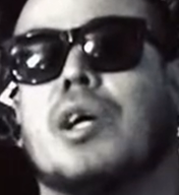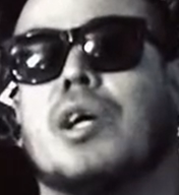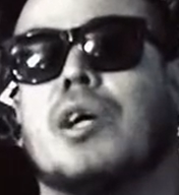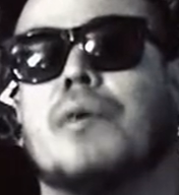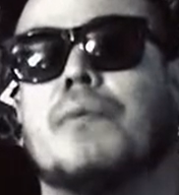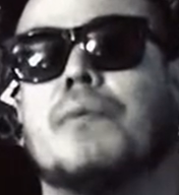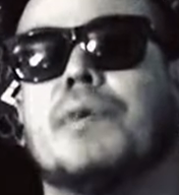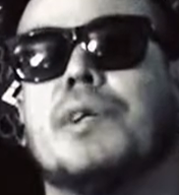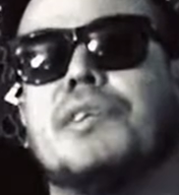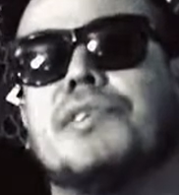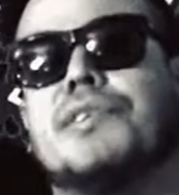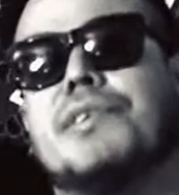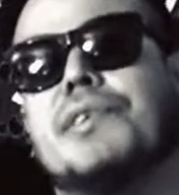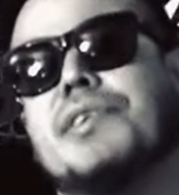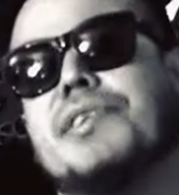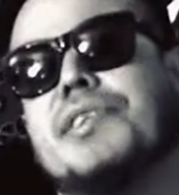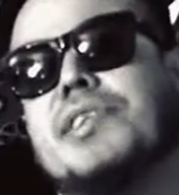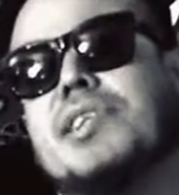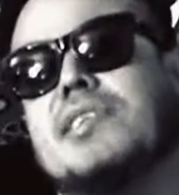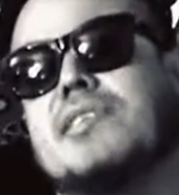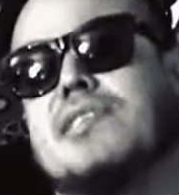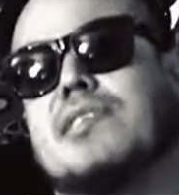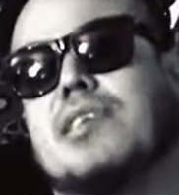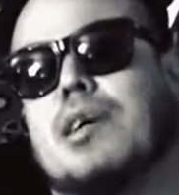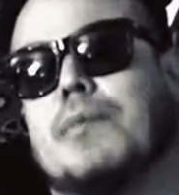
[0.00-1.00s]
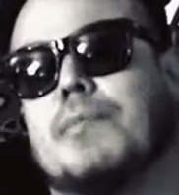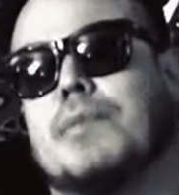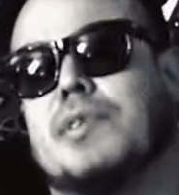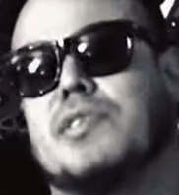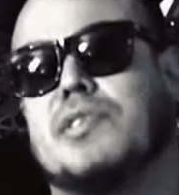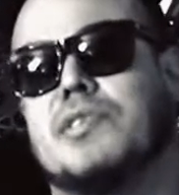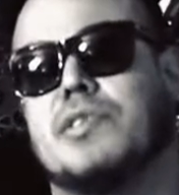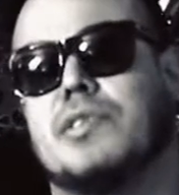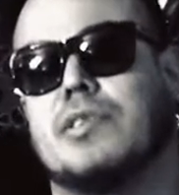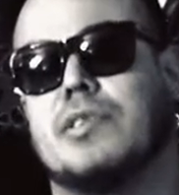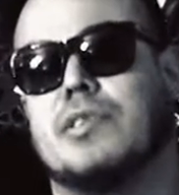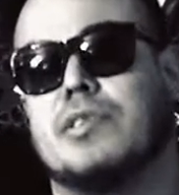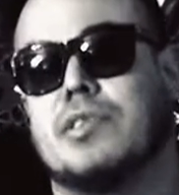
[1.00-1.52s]
research has
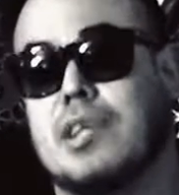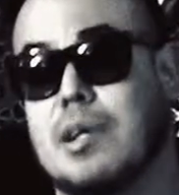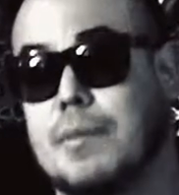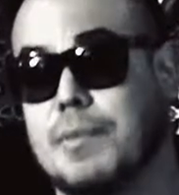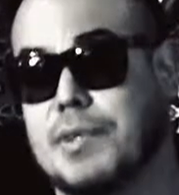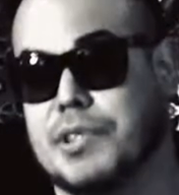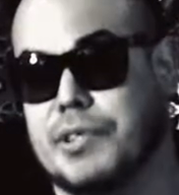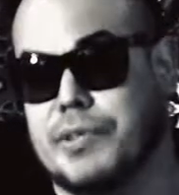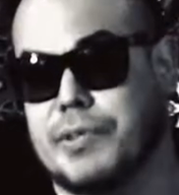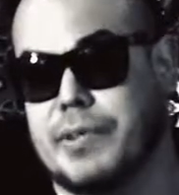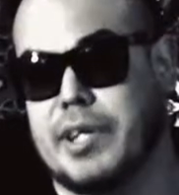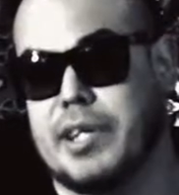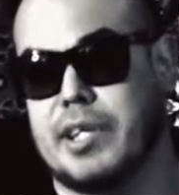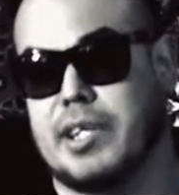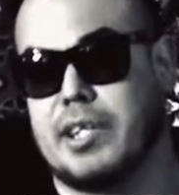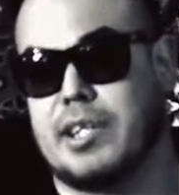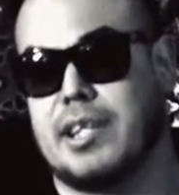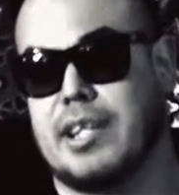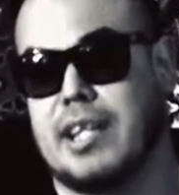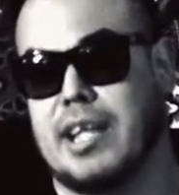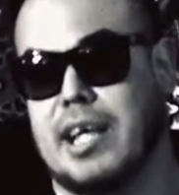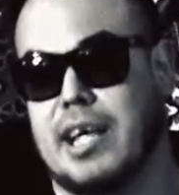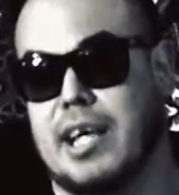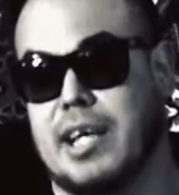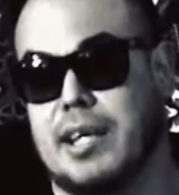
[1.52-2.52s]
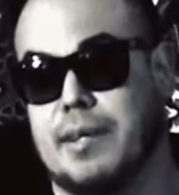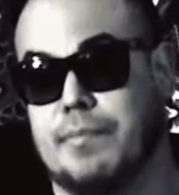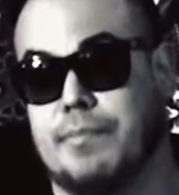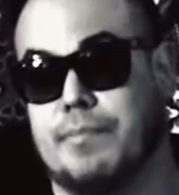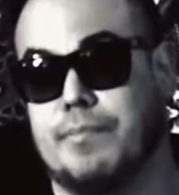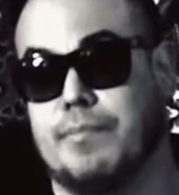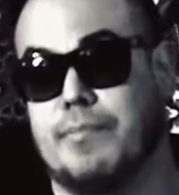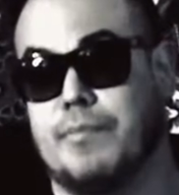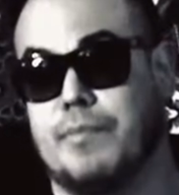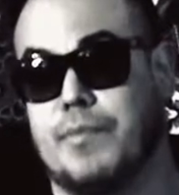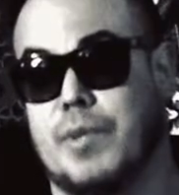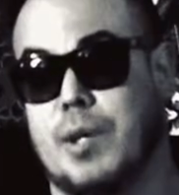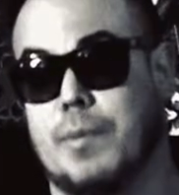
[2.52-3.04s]
demonstrated that
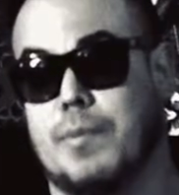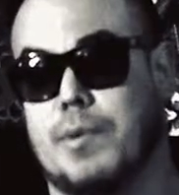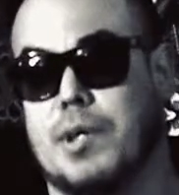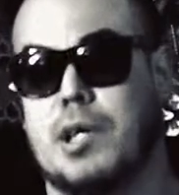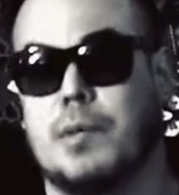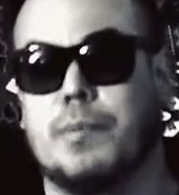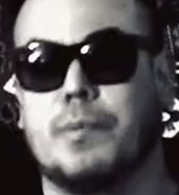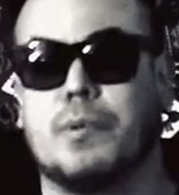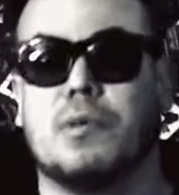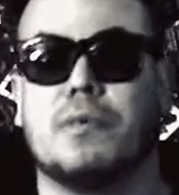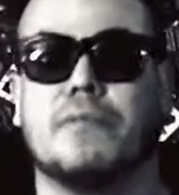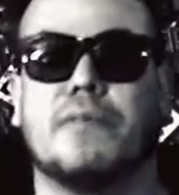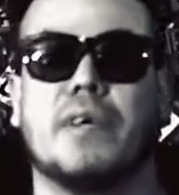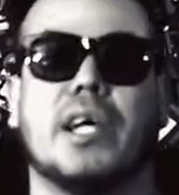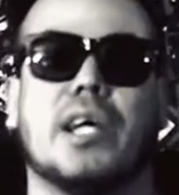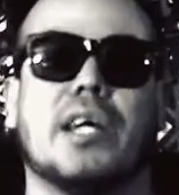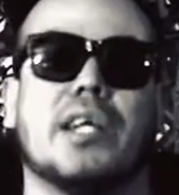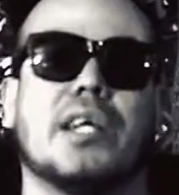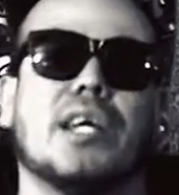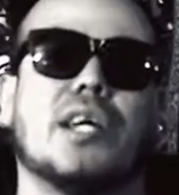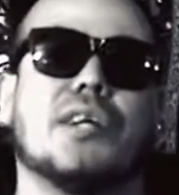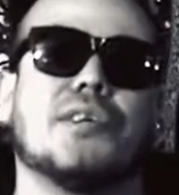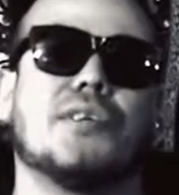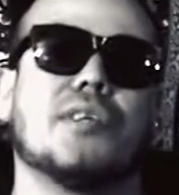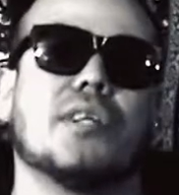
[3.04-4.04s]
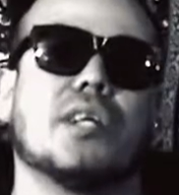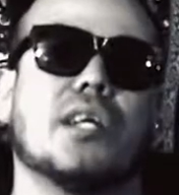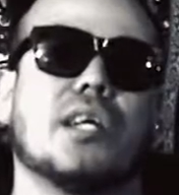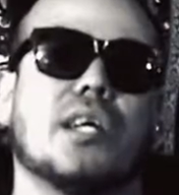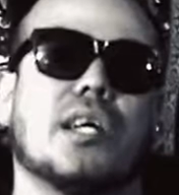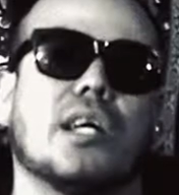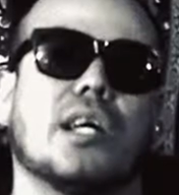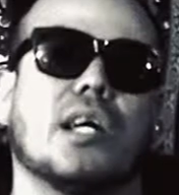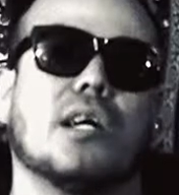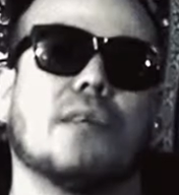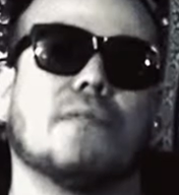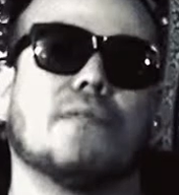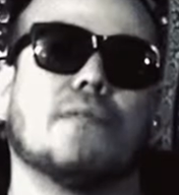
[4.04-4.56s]
people with ADHD
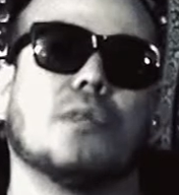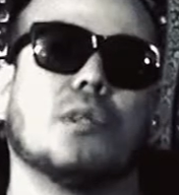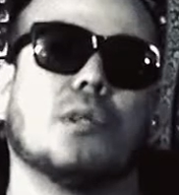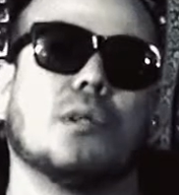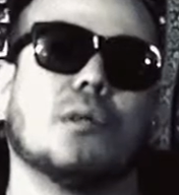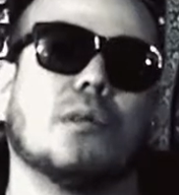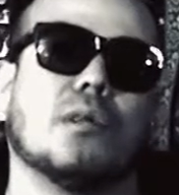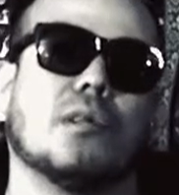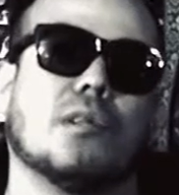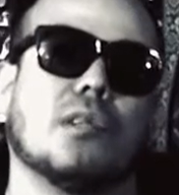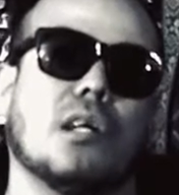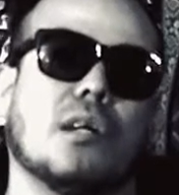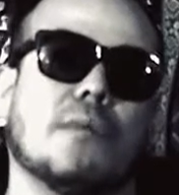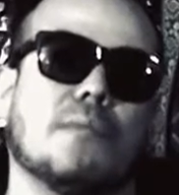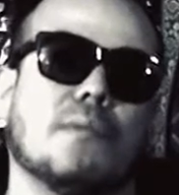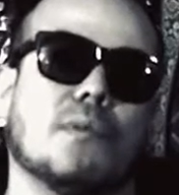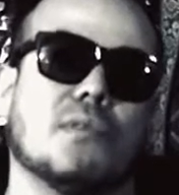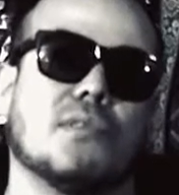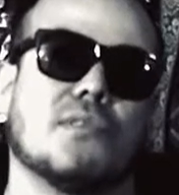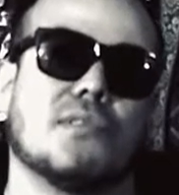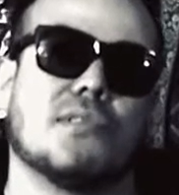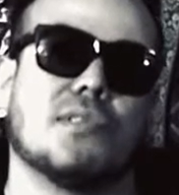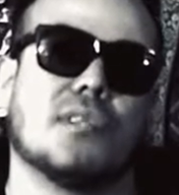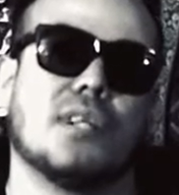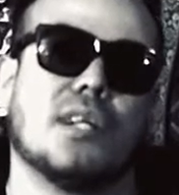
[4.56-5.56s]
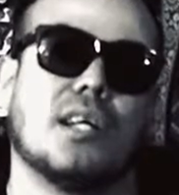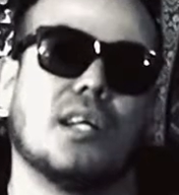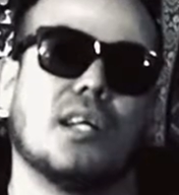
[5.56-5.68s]
have lower levels